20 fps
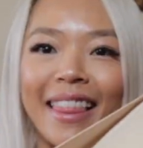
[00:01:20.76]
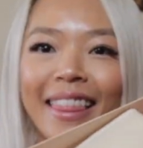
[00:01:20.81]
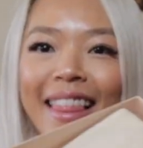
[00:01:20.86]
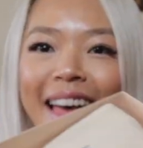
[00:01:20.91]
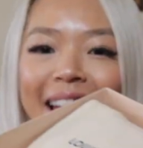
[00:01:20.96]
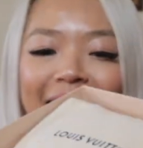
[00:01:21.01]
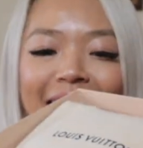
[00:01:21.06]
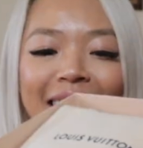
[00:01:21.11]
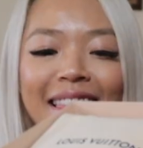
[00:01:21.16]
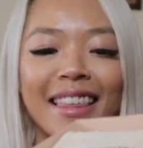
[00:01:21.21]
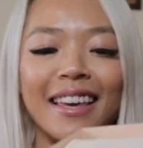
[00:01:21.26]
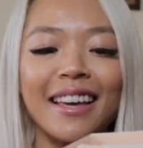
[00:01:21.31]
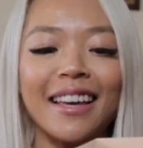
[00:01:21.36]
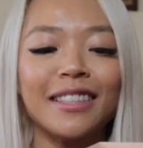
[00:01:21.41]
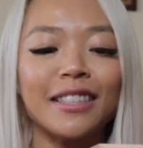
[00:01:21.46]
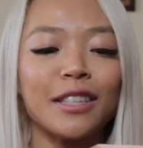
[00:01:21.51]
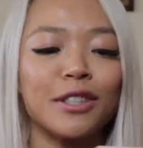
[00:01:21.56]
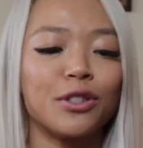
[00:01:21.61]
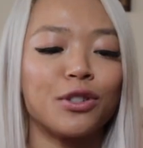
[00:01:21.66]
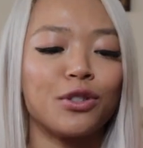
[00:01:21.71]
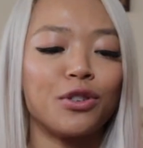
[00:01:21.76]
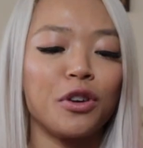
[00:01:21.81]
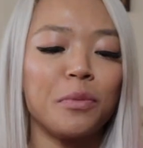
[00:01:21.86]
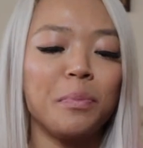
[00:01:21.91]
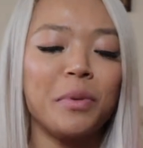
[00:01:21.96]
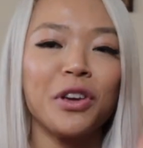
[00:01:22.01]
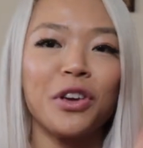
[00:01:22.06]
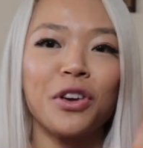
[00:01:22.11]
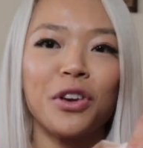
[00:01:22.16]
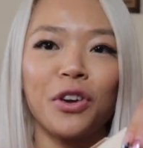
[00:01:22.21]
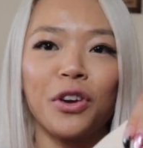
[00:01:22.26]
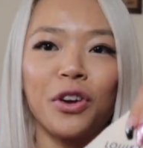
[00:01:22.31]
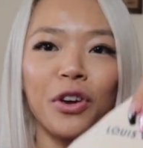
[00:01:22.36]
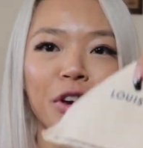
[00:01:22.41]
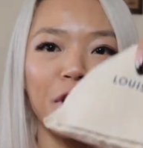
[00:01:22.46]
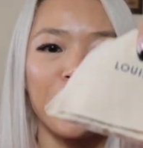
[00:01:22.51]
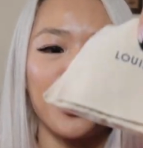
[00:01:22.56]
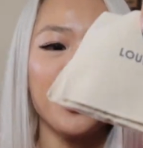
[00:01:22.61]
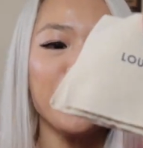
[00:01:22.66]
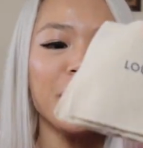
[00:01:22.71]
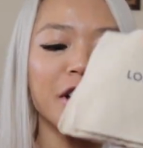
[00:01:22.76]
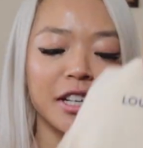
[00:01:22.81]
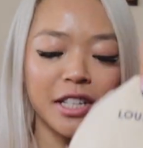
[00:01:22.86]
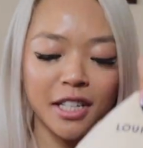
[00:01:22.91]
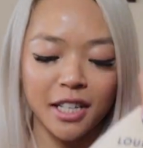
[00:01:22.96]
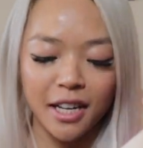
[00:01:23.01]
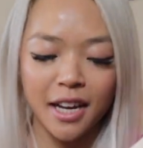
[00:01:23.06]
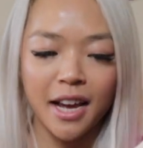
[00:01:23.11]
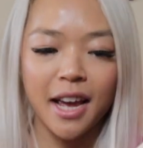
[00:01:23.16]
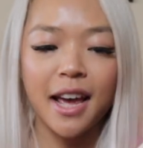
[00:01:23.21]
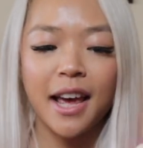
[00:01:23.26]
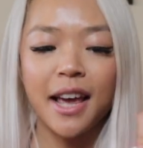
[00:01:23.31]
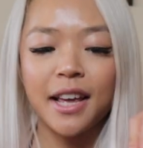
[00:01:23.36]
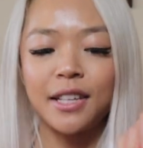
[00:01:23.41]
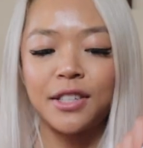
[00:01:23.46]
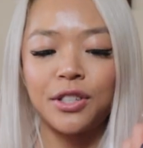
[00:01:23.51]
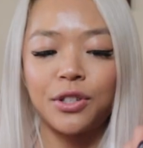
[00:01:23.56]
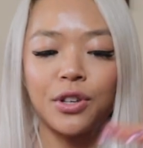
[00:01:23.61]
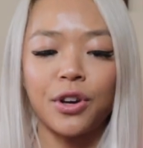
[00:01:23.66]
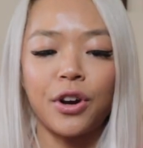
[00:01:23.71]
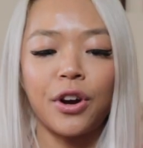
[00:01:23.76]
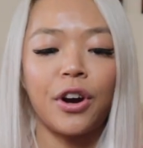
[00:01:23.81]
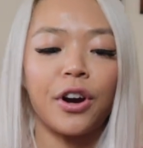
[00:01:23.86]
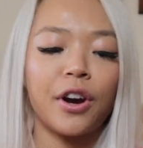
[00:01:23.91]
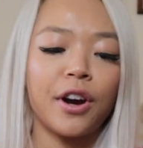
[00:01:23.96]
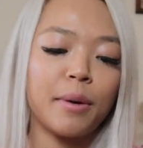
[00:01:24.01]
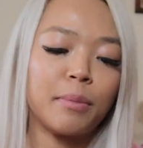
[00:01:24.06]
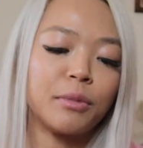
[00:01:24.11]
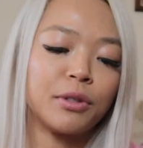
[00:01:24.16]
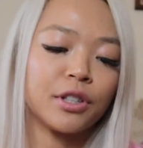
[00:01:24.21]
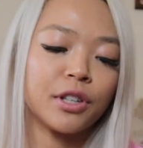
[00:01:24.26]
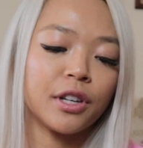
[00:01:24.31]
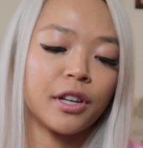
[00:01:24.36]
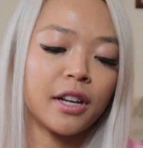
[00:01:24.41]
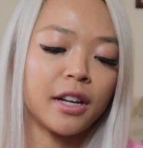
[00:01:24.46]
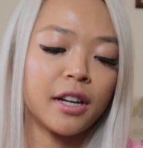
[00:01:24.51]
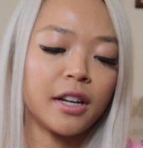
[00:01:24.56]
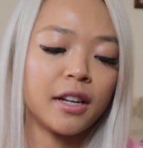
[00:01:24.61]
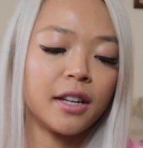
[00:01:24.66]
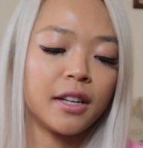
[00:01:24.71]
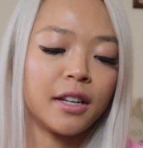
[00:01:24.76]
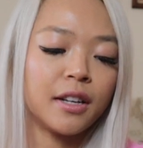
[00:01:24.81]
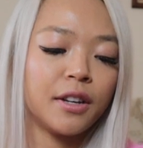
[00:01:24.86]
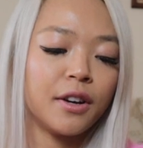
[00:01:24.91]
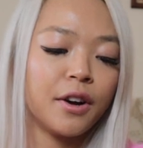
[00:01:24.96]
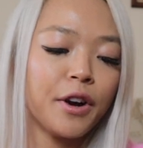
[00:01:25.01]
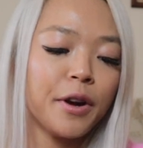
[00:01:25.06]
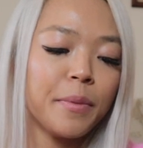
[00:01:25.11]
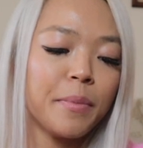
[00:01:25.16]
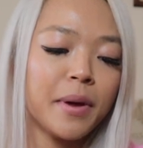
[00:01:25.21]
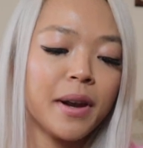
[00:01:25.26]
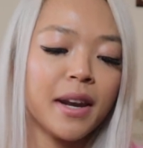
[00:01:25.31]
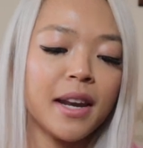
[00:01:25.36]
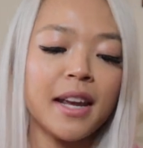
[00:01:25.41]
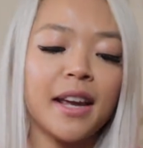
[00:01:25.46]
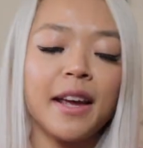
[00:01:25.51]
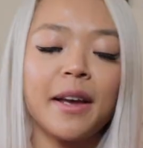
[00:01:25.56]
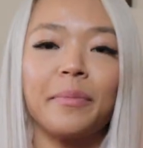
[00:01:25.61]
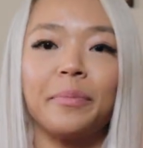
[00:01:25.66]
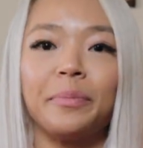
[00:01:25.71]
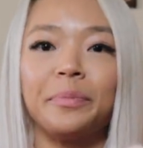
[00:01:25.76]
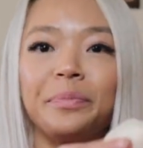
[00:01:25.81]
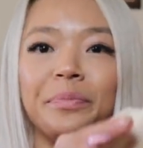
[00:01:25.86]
like this, super cute. So I'm just gonna open it.